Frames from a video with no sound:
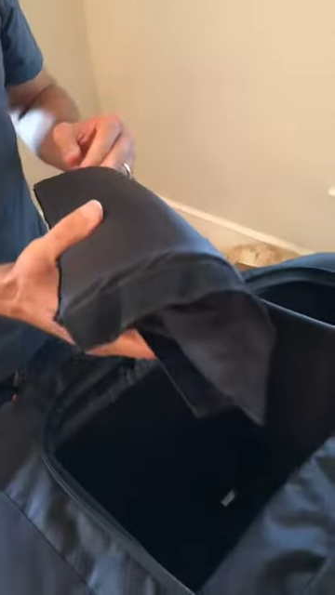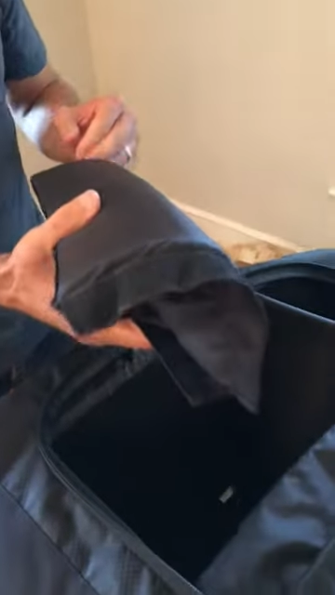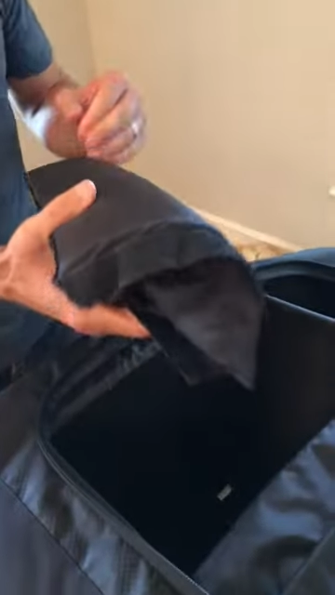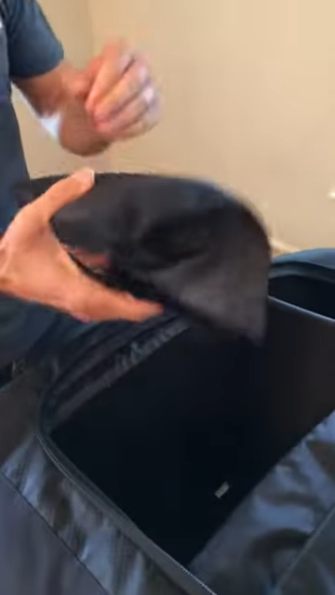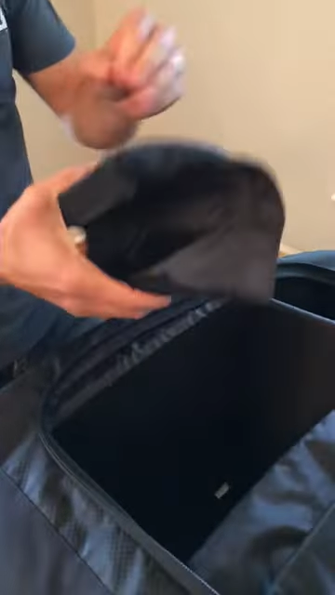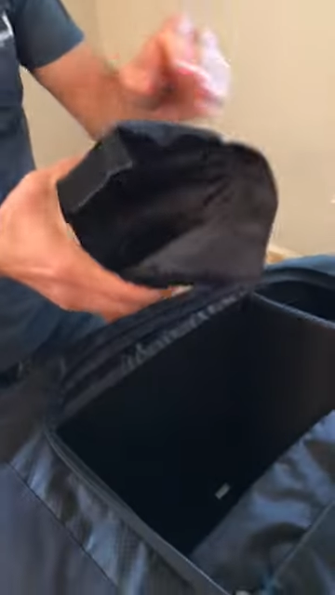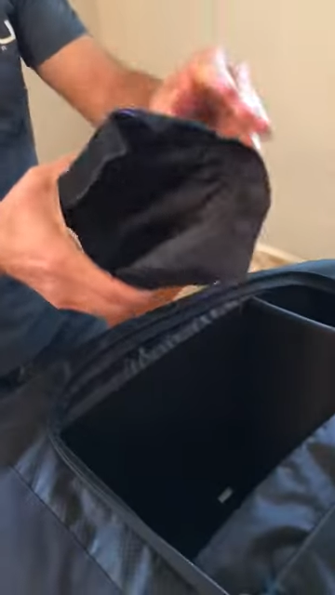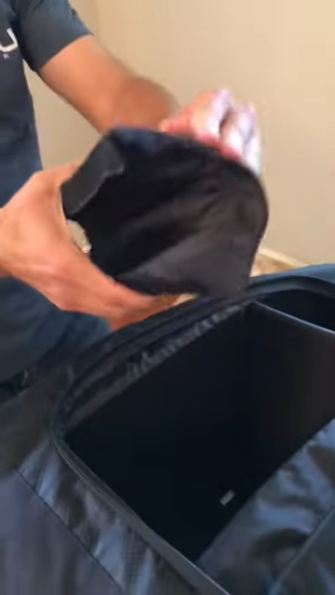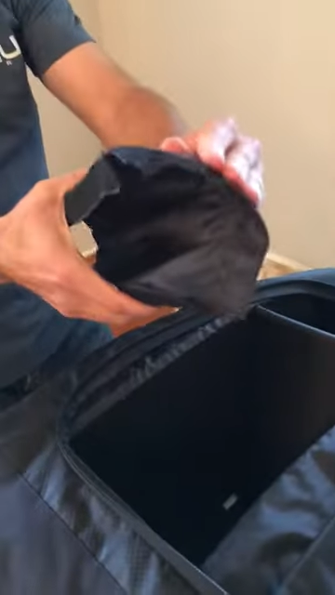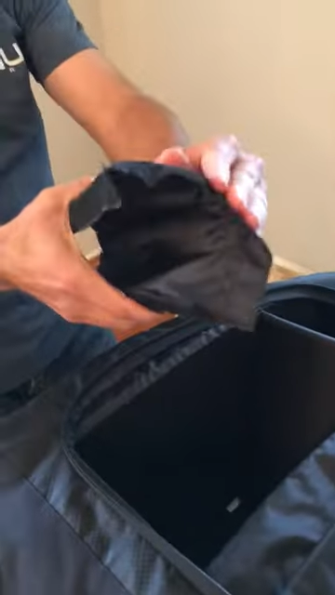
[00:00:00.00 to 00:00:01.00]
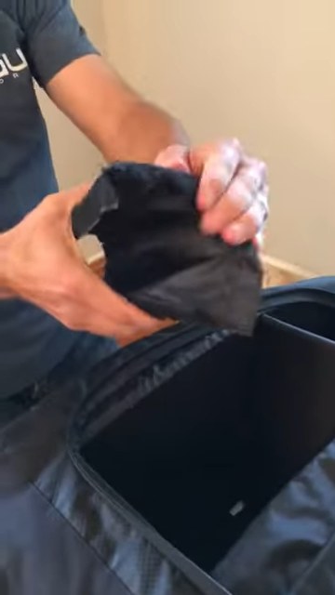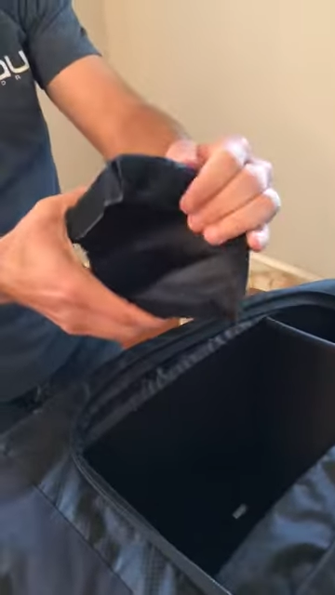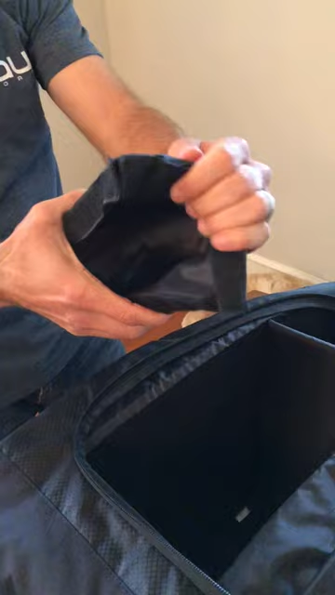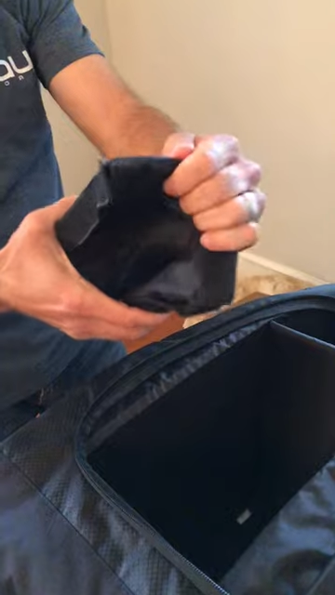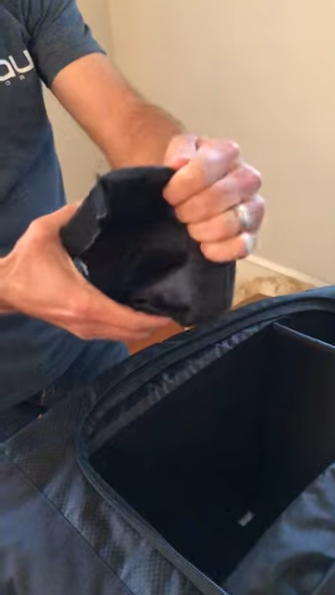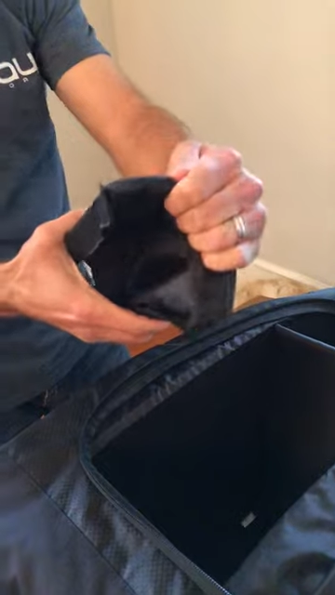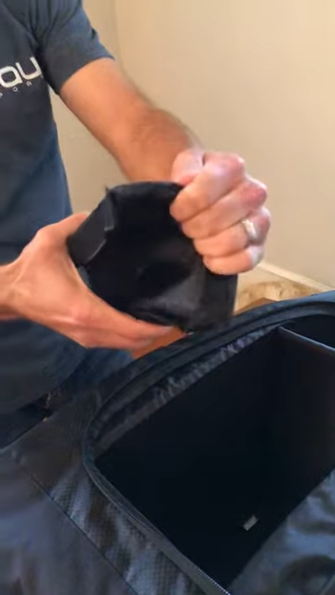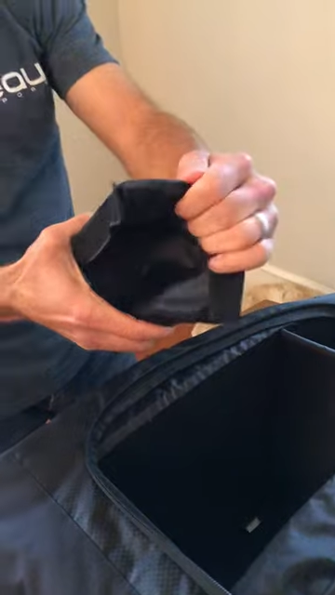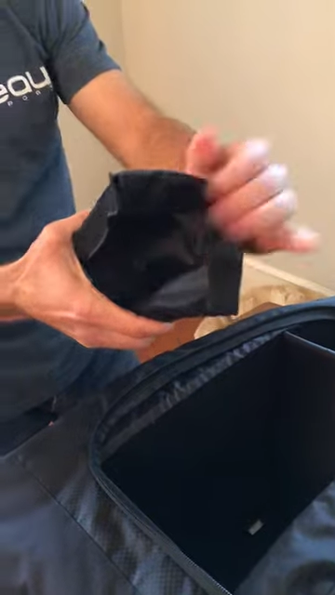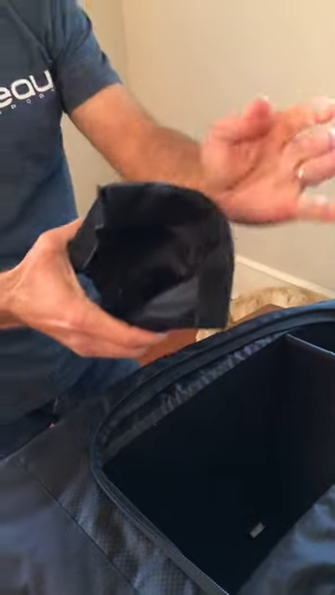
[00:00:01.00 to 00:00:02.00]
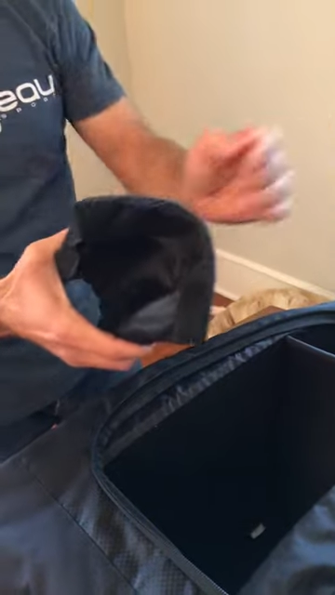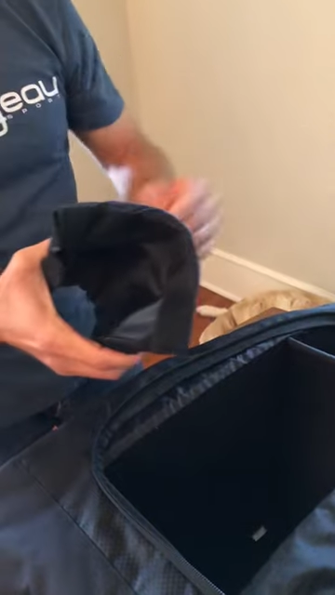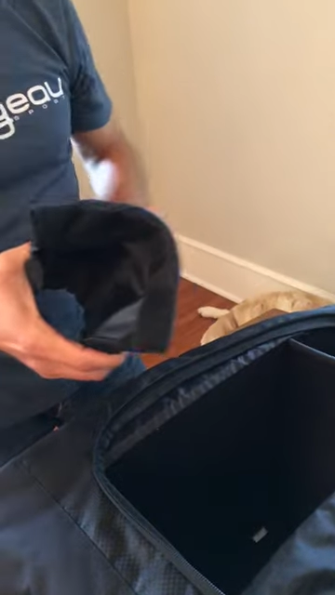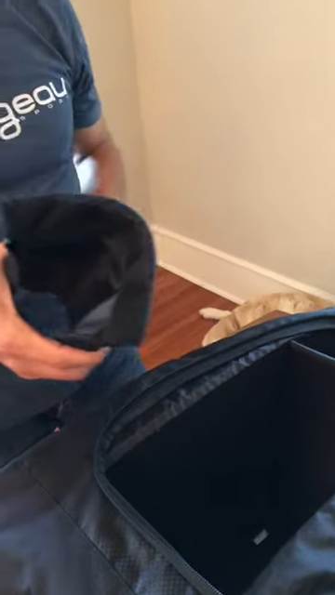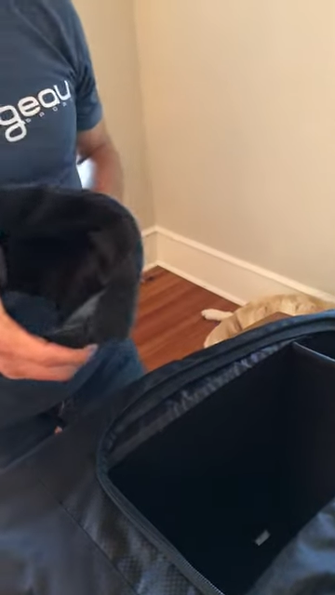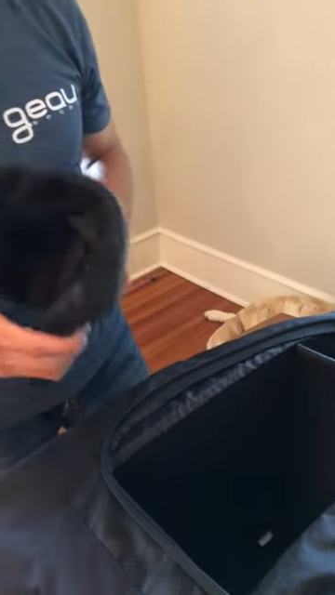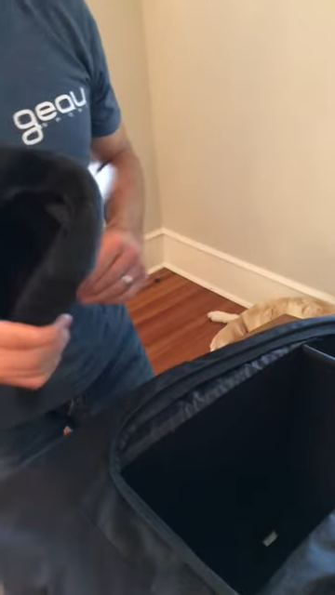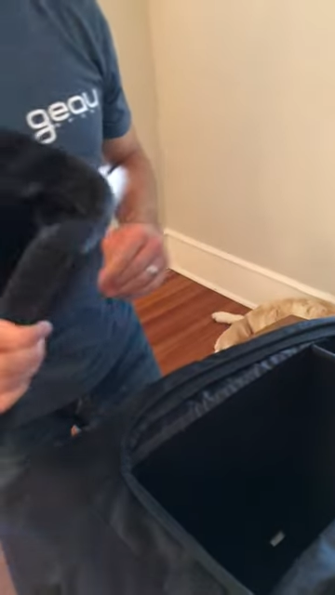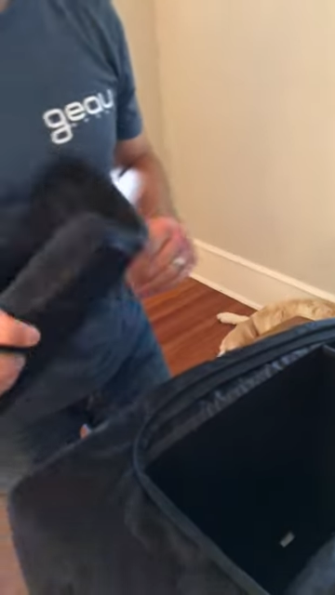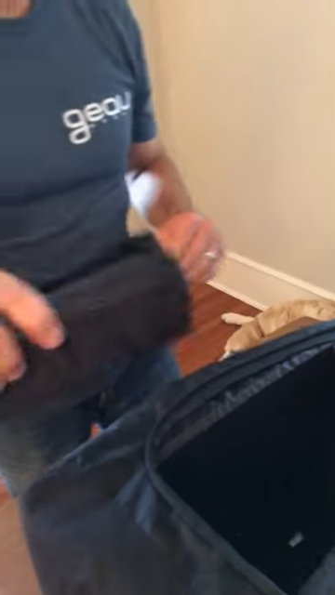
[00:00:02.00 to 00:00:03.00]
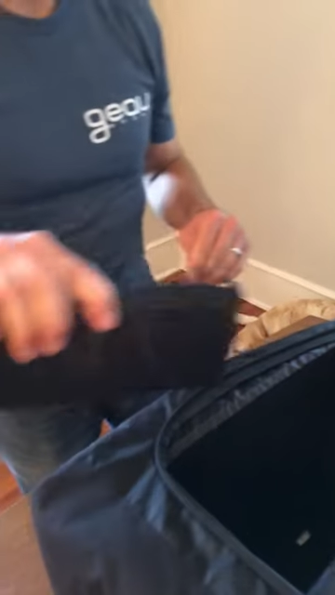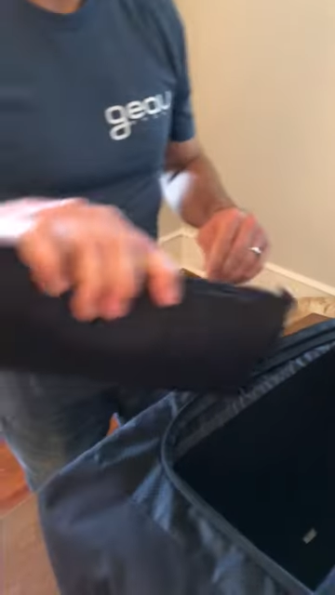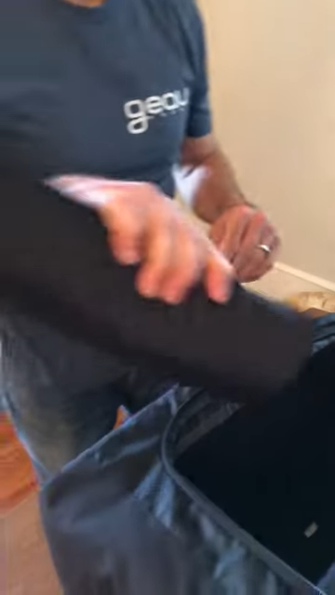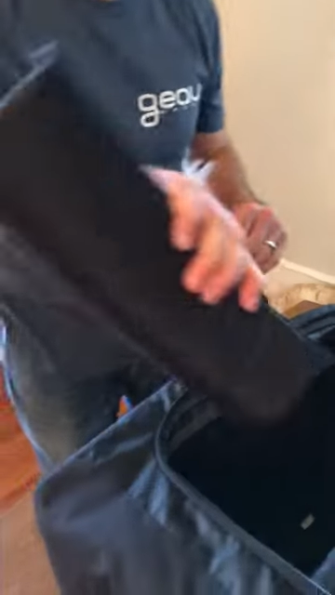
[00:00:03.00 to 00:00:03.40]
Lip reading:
No face is visible, so there are no lips to read.